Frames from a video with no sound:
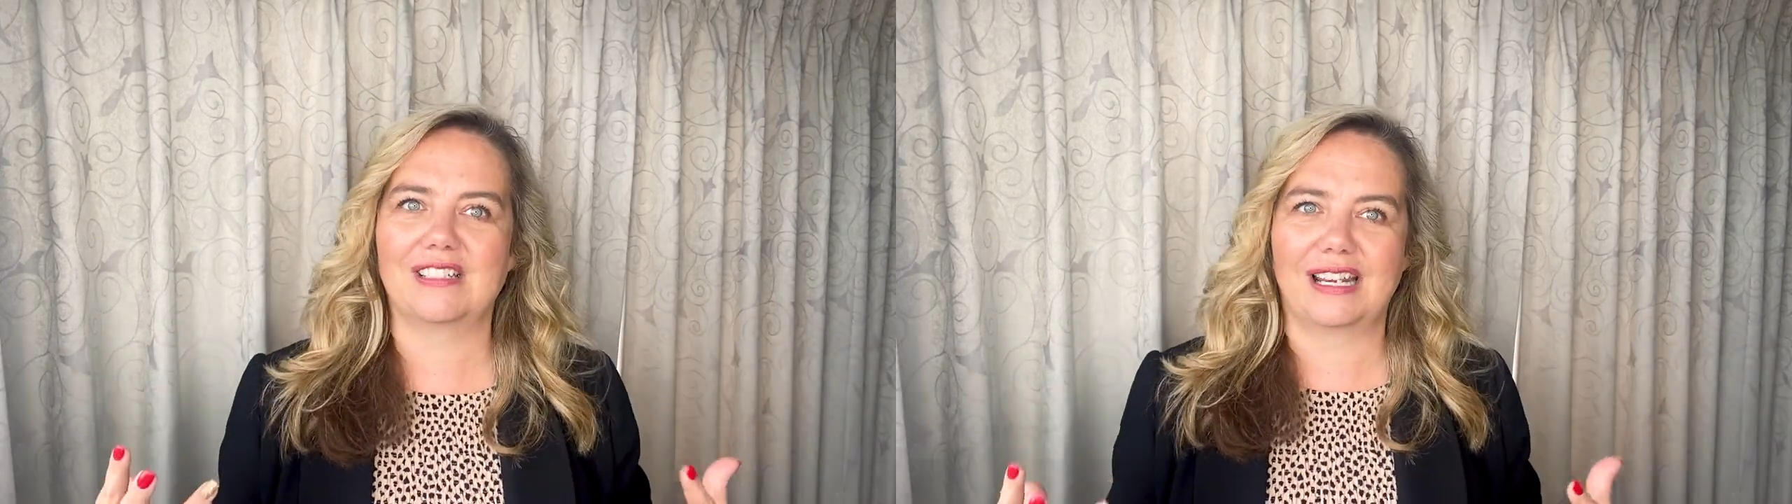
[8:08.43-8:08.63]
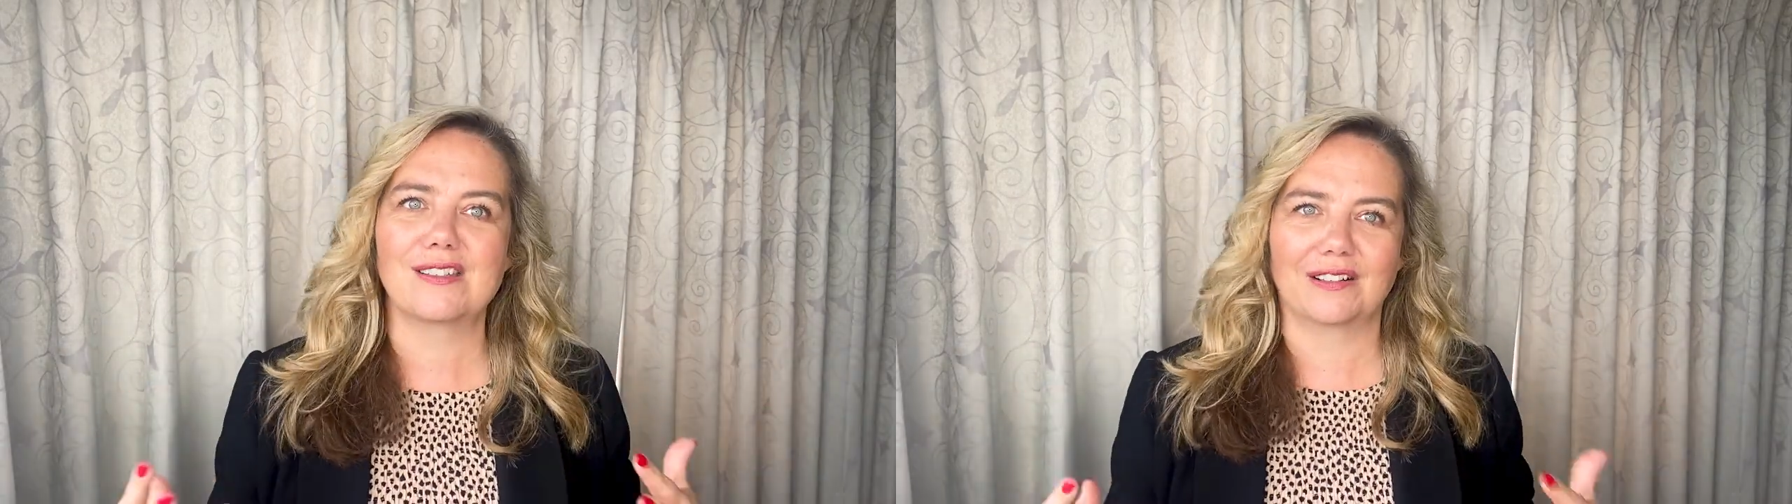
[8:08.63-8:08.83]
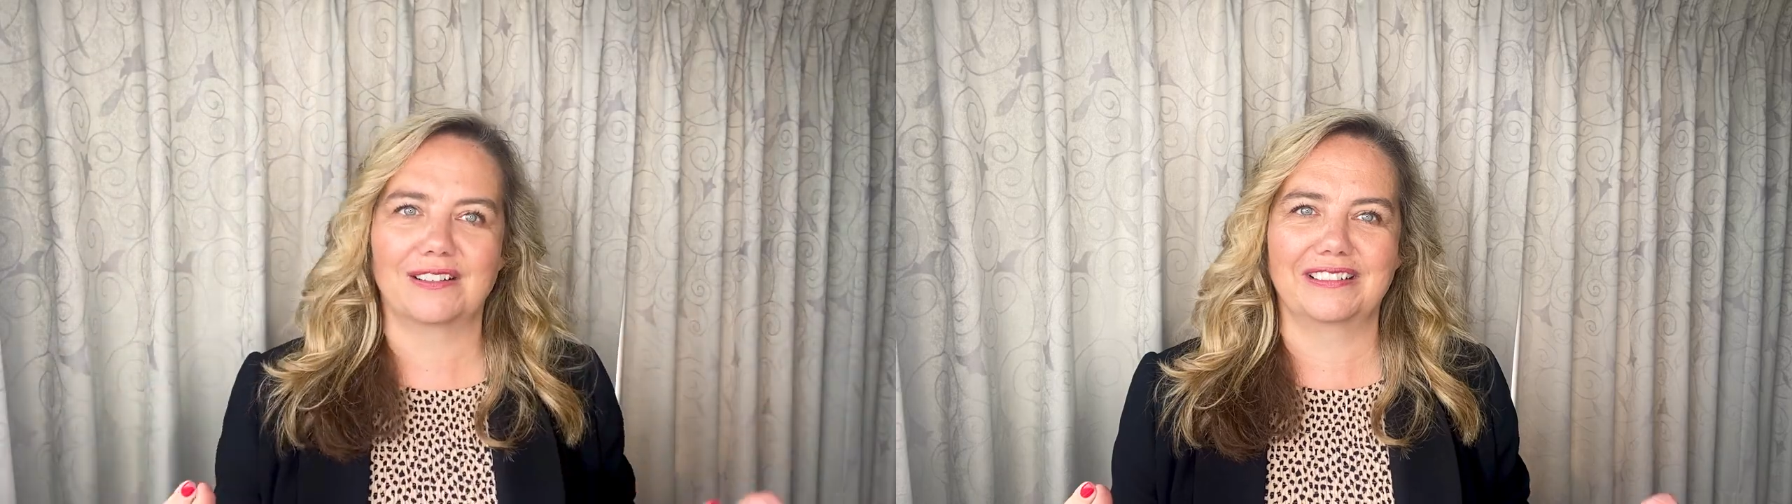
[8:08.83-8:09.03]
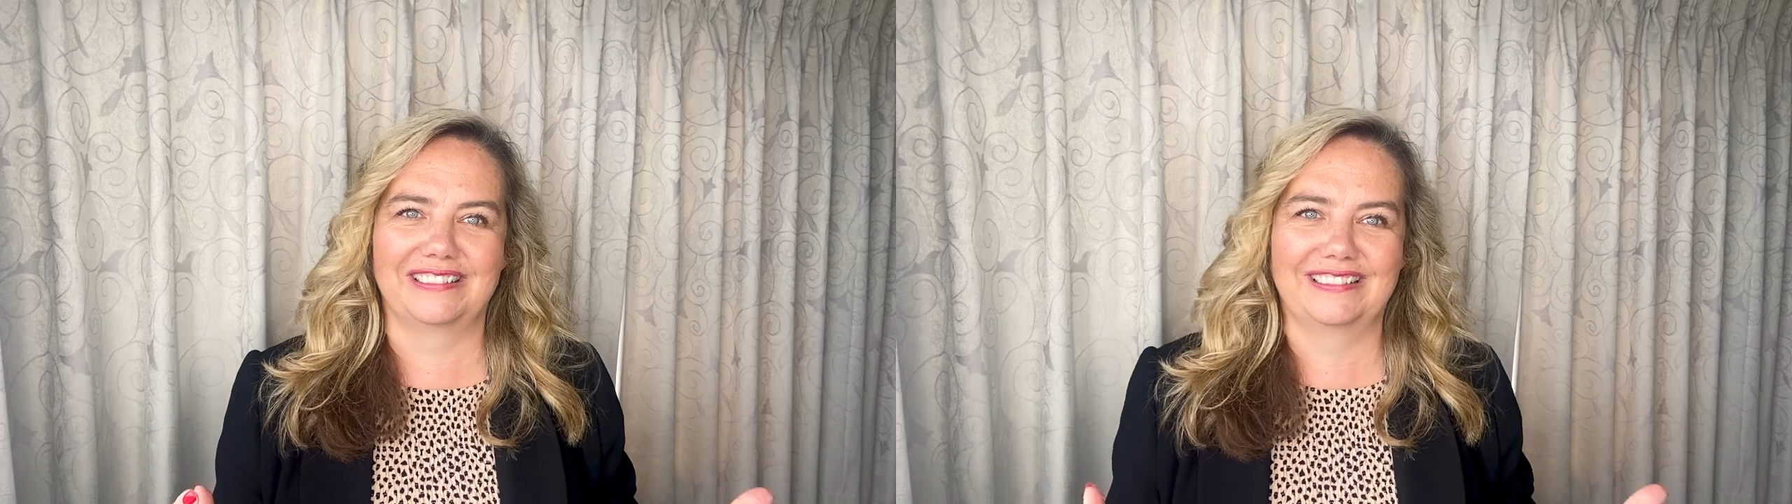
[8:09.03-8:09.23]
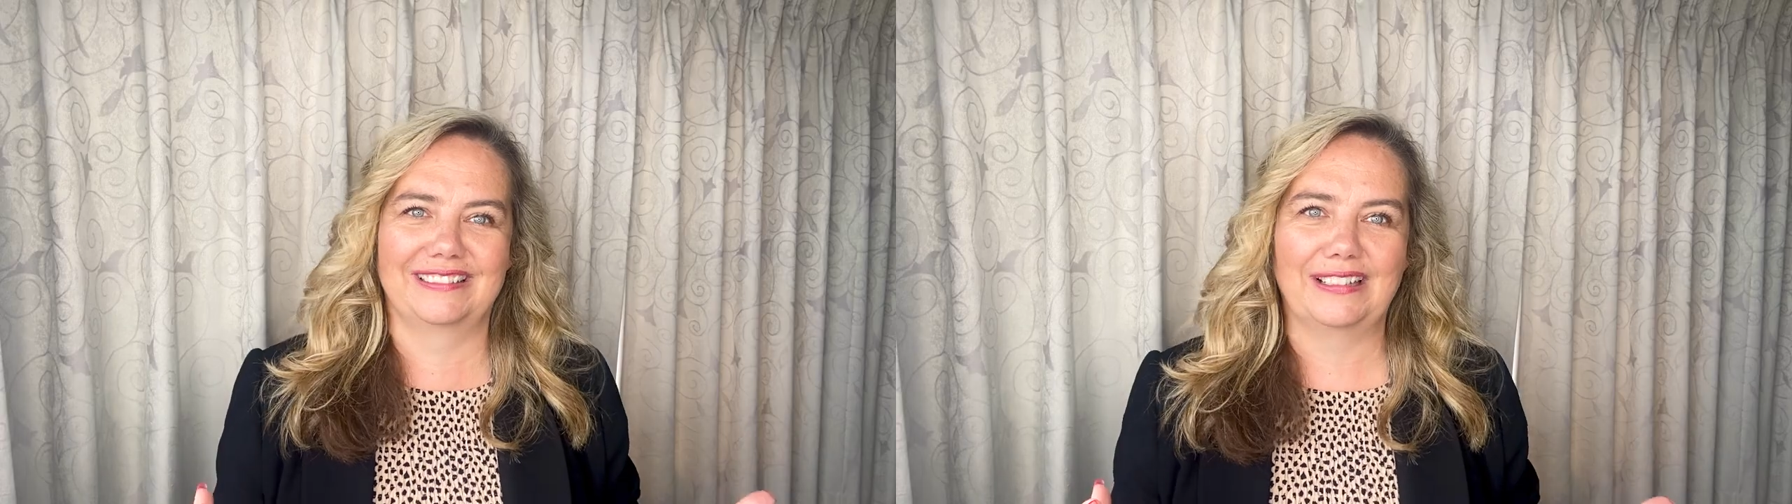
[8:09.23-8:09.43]
desert,
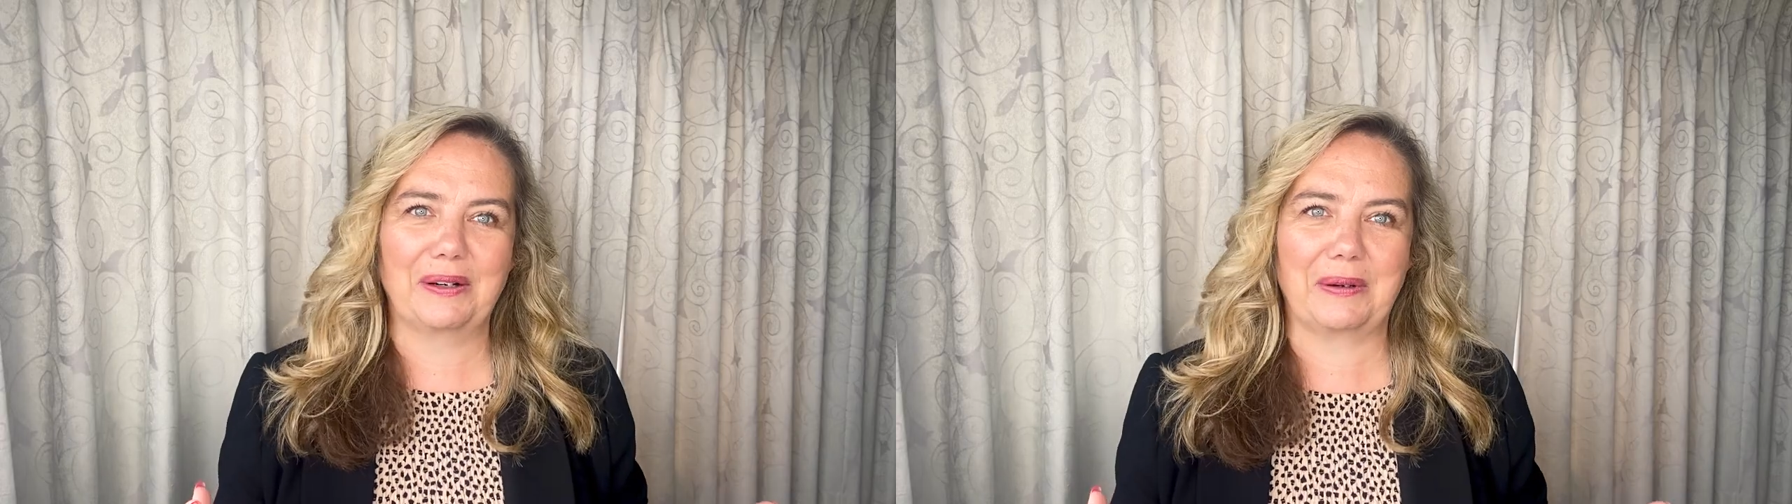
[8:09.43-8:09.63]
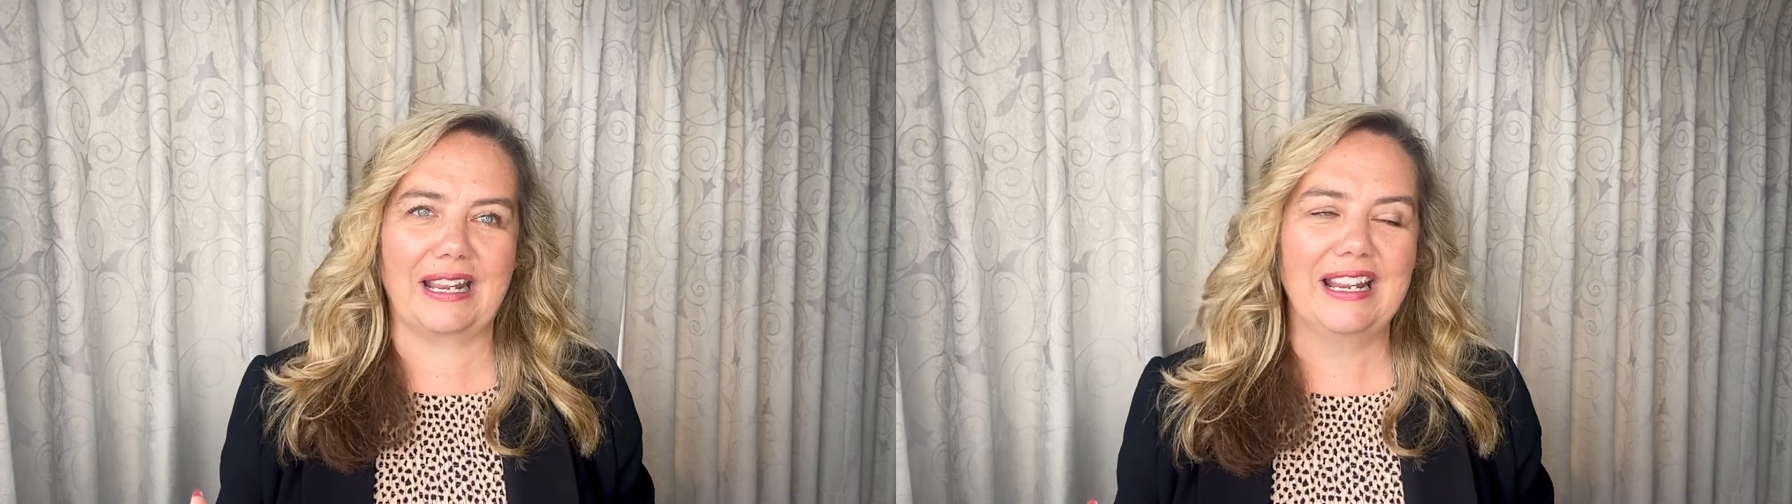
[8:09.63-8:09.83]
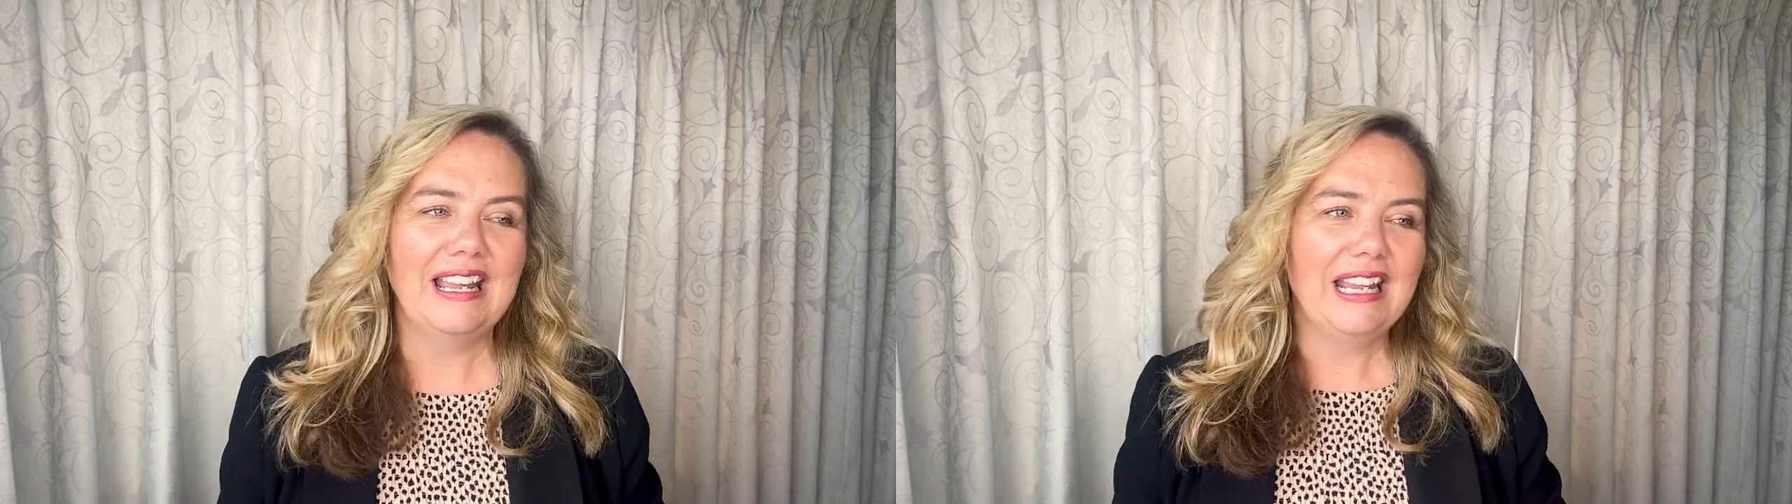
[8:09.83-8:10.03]
okay?